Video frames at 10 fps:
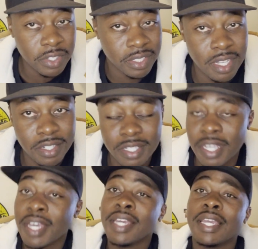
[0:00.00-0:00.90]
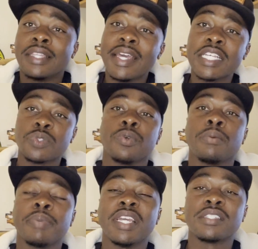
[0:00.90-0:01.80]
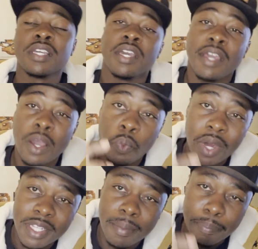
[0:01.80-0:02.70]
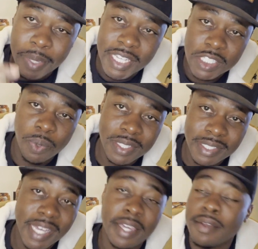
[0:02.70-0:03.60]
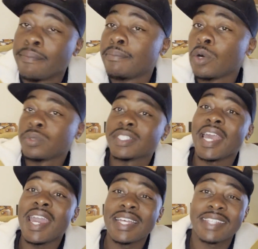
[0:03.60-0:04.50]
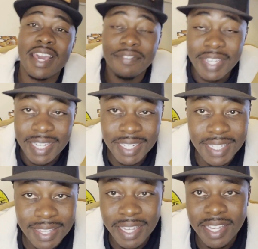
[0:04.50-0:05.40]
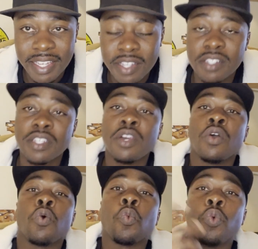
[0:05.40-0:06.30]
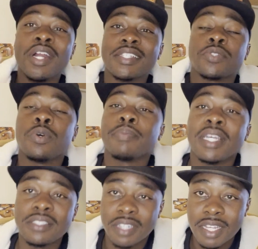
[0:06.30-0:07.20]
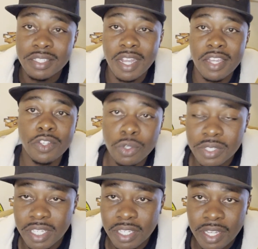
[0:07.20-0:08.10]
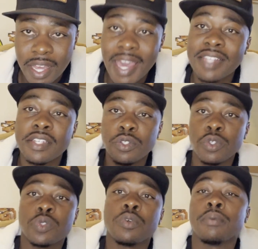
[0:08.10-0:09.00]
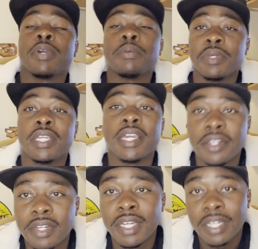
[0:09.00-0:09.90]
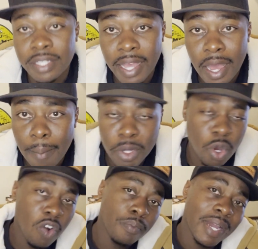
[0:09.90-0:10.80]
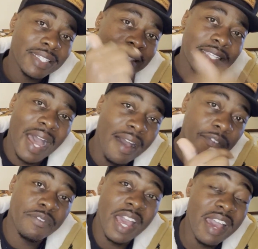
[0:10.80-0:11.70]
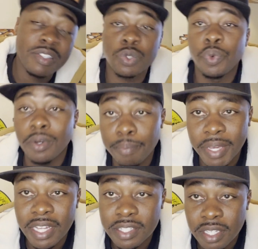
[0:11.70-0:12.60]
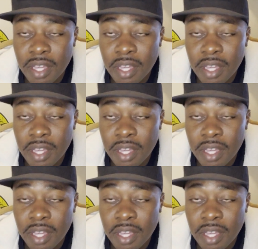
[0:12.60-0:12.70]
subjects, and that's swim baits. And one of the biggest questions I get most asked out of anything is, what swim bait should I start using as a new swim bait beginner? Now, I'm going to go over my top 5 swim baits